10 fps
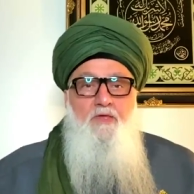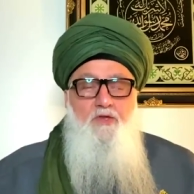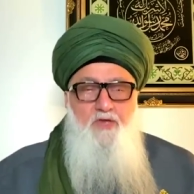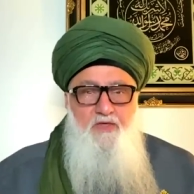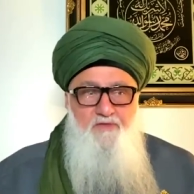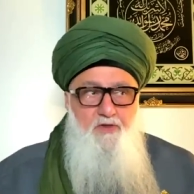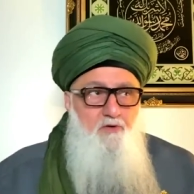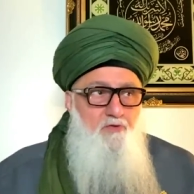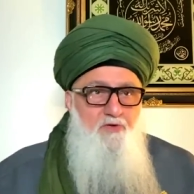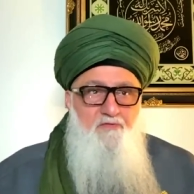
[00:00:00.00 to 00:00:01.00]
You don't even
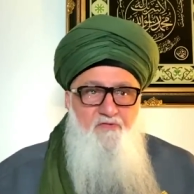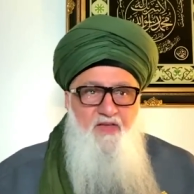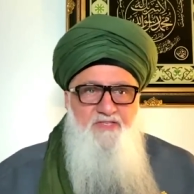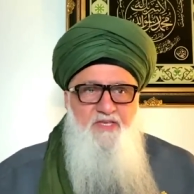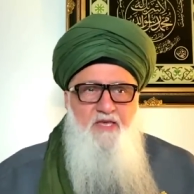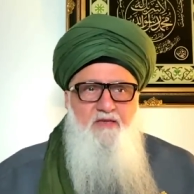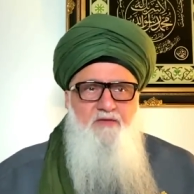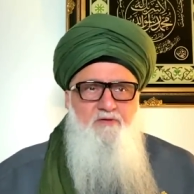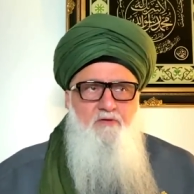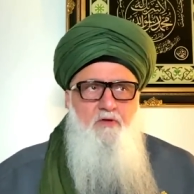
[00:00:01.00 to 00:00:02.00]
know who you're facing,
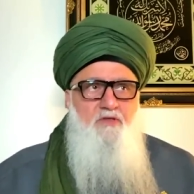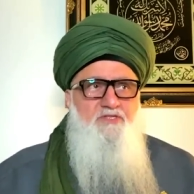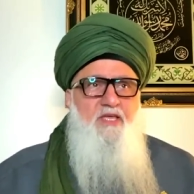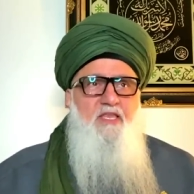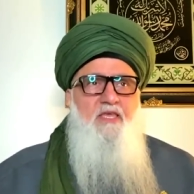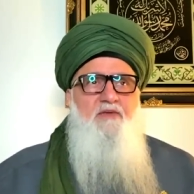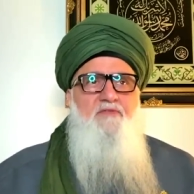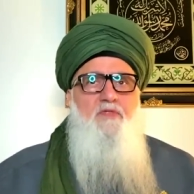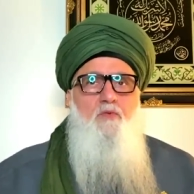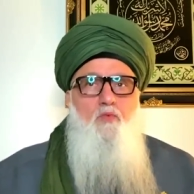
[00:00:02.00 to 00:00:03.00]
you're not understanding
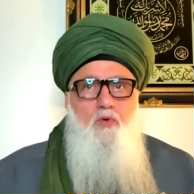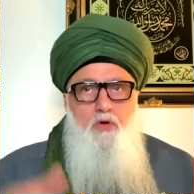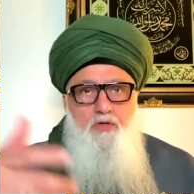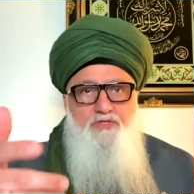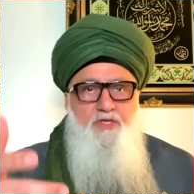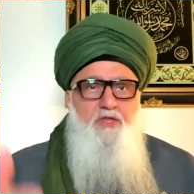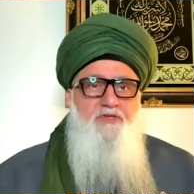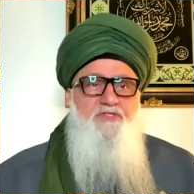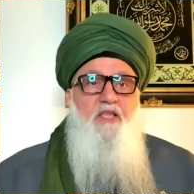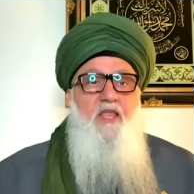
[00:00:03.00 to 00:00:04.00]
even the words in
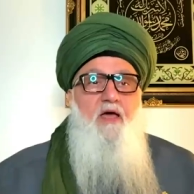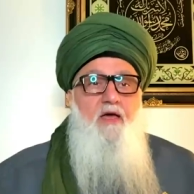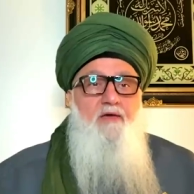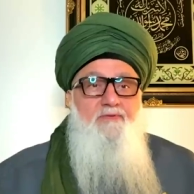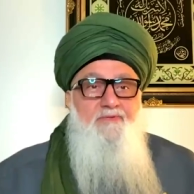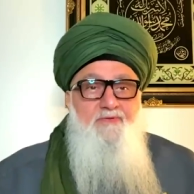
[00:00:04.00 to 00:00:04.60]
your salah.